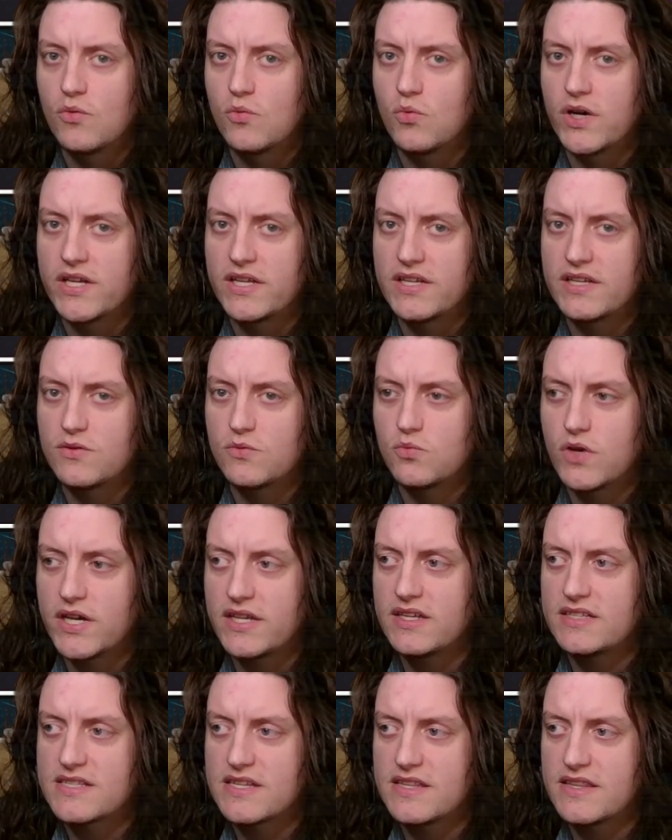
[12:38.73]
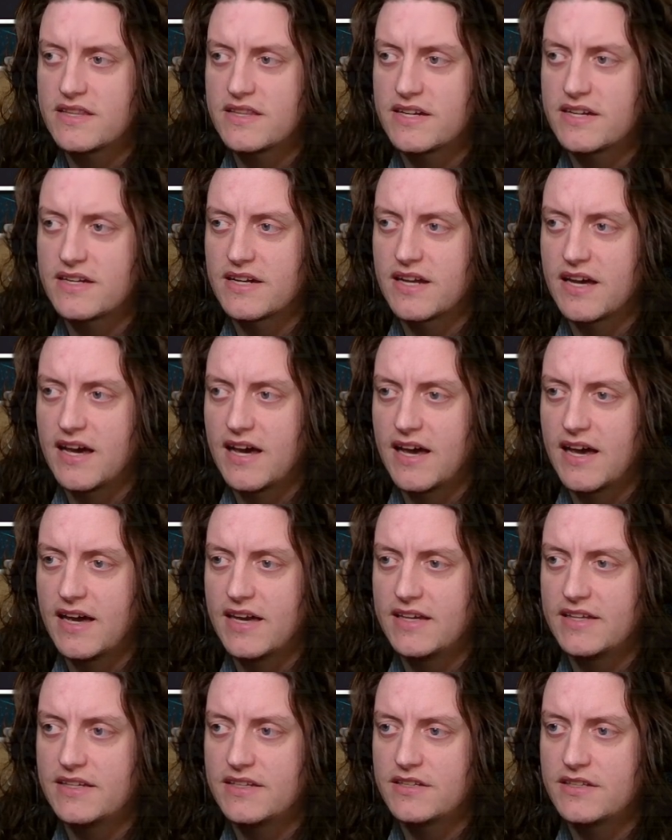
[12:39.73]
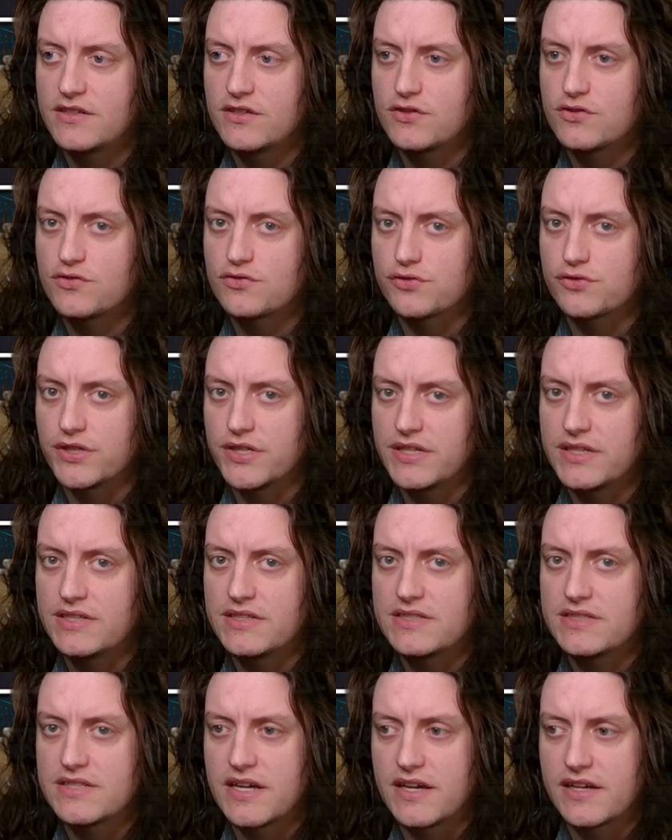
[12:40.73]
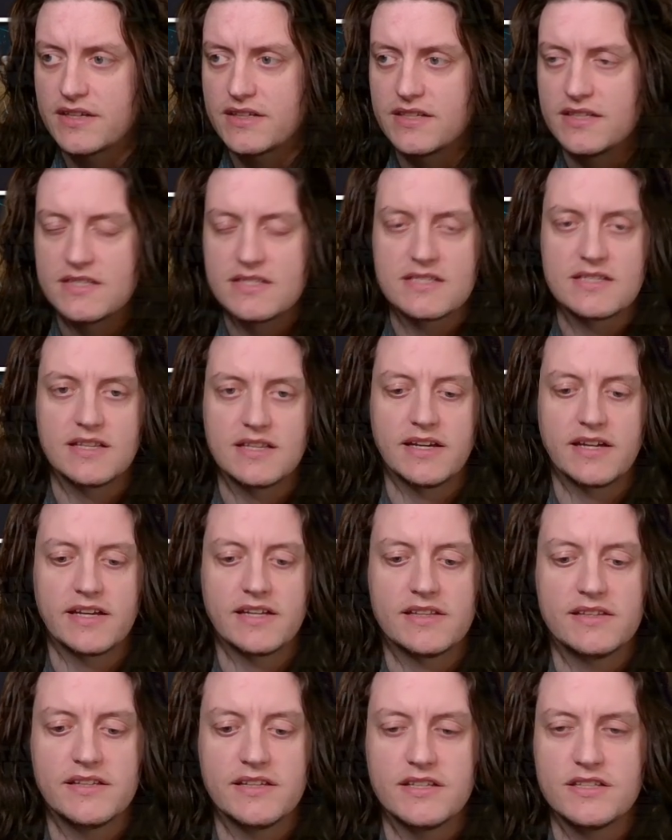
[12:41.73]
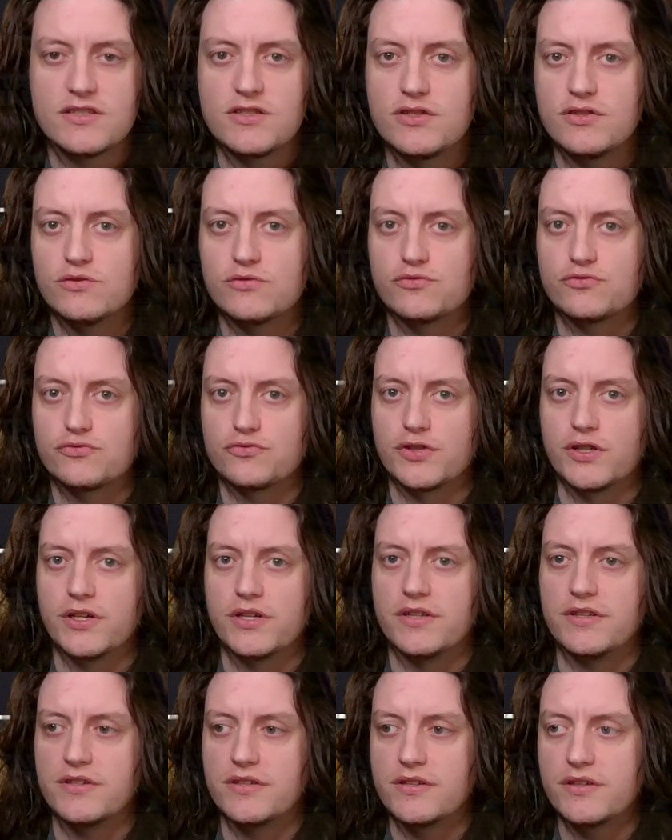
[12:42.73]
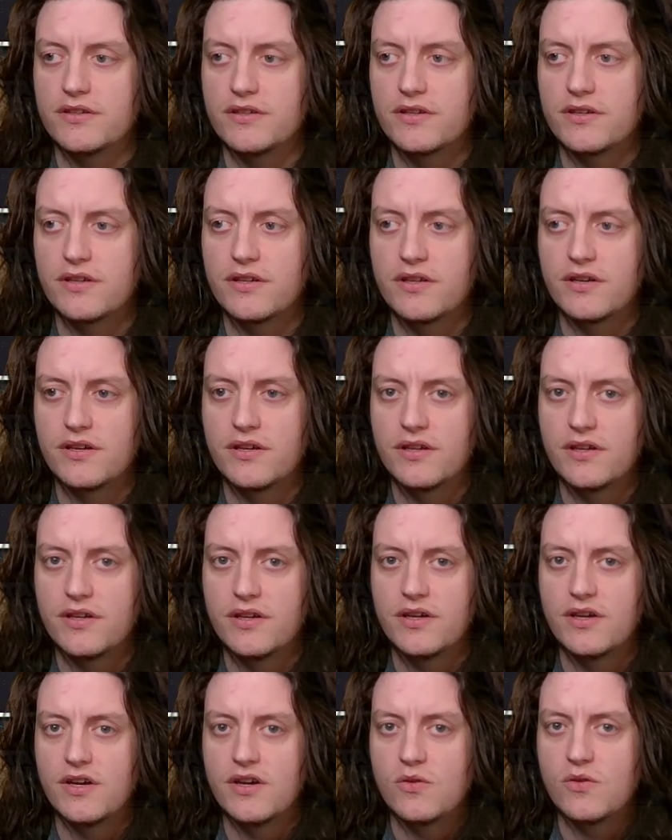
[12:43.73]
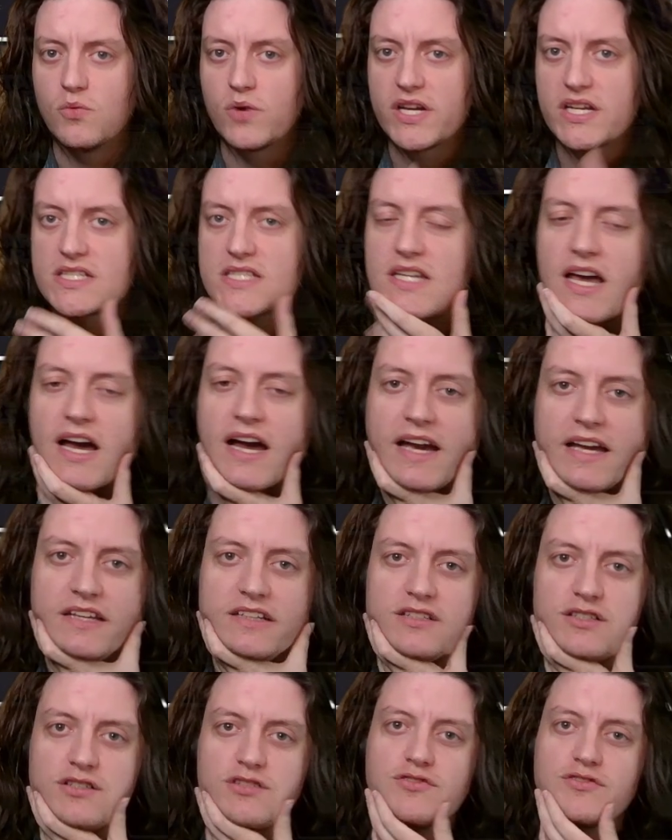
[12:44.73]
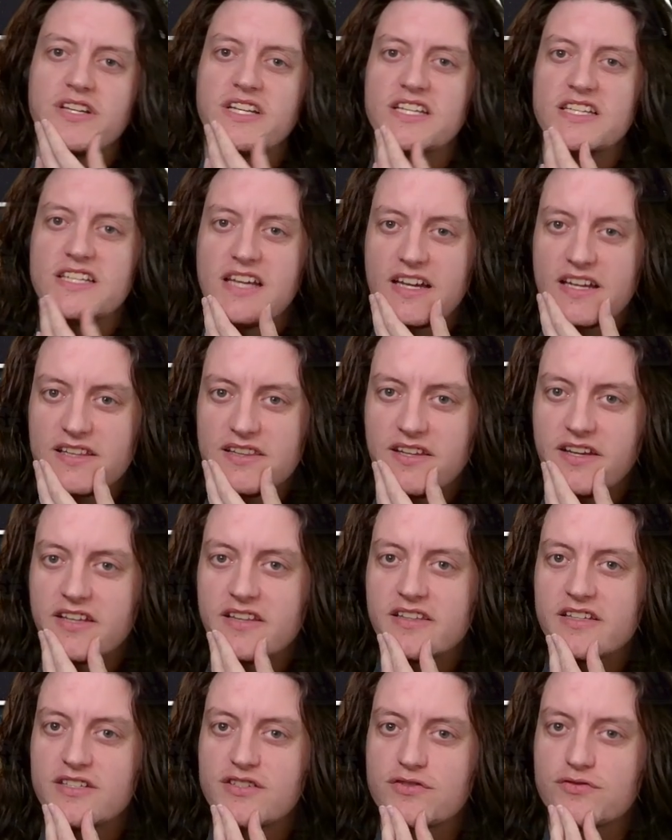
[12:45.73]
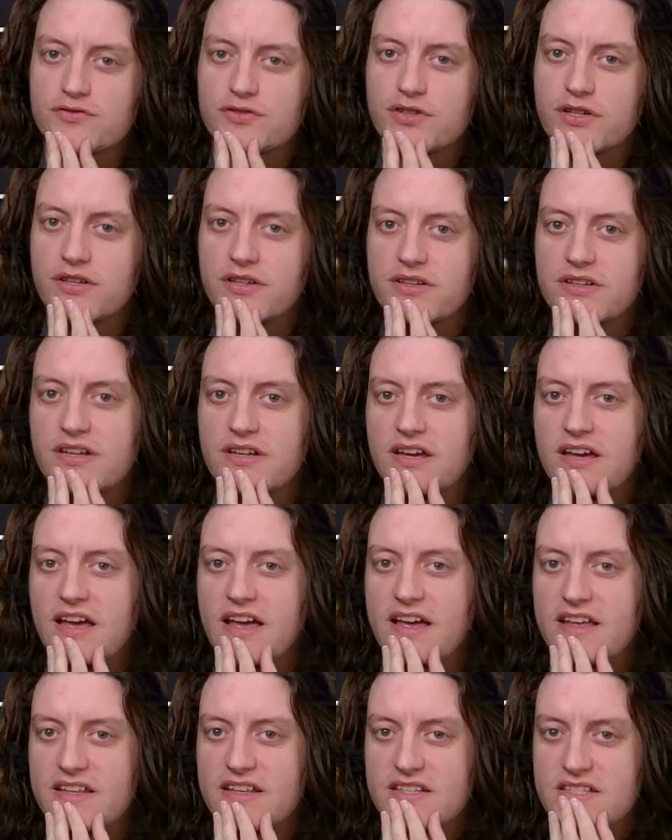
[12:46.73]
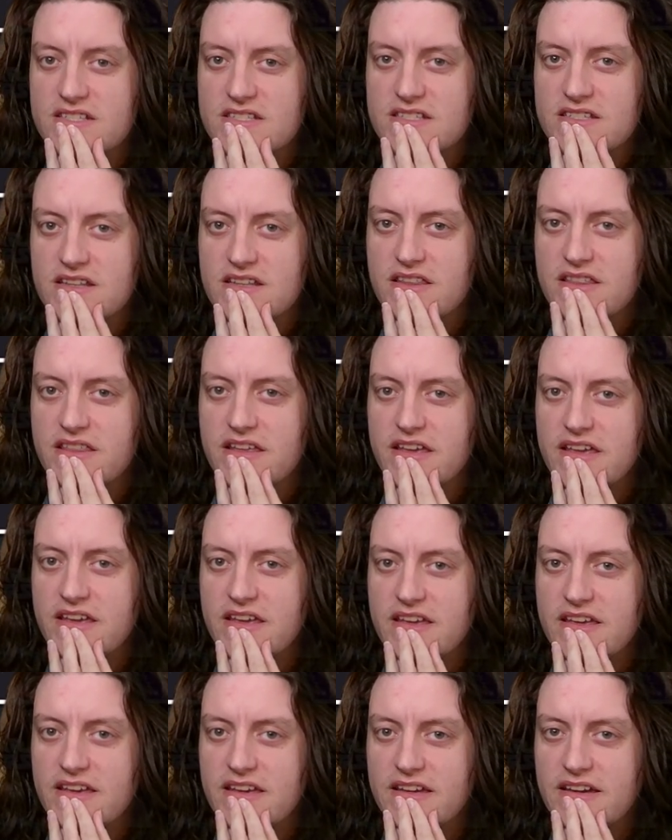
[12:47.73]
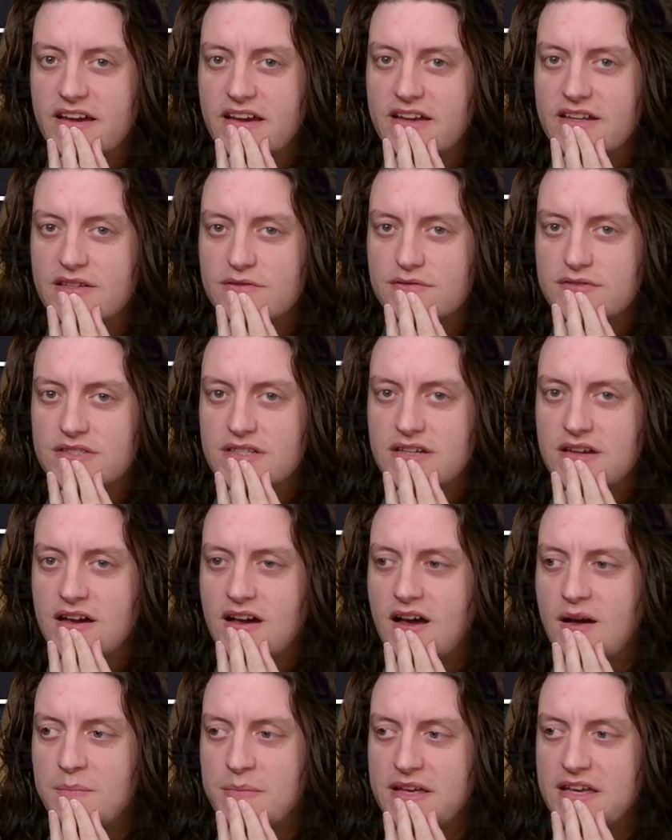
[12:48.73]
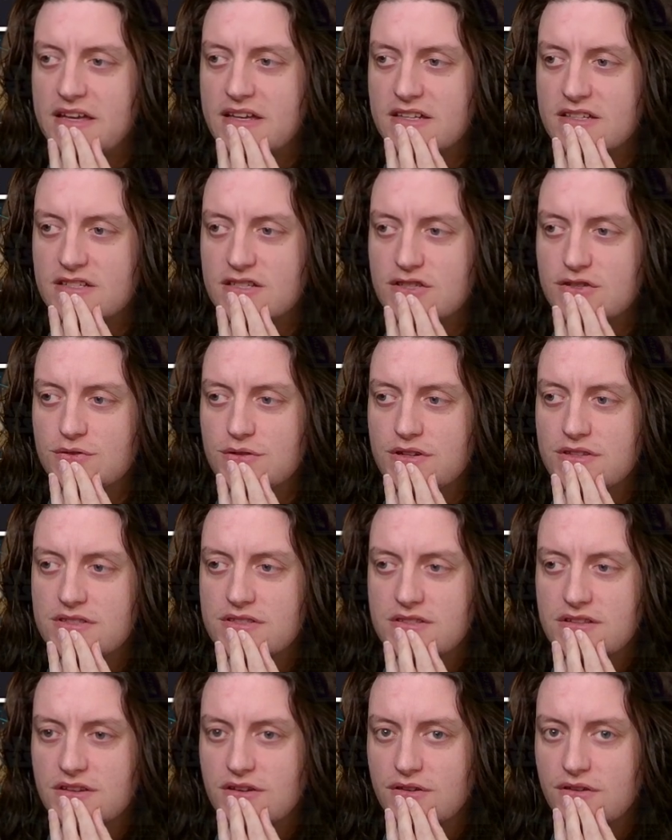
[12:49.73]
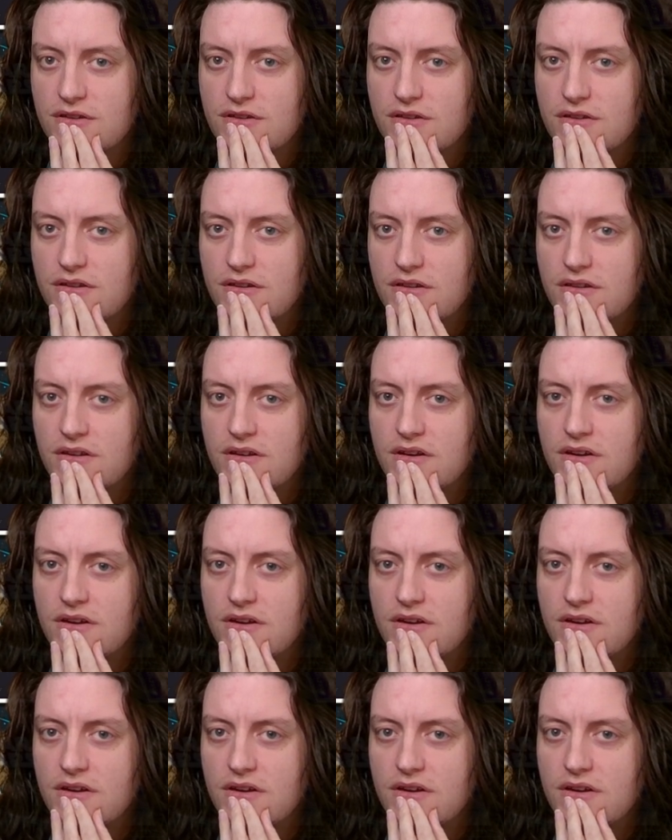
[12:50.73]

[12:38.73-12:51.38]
What is it that an Iden green deck is likely to run? What is an Iden green deck likely to run as the kind of top end units here?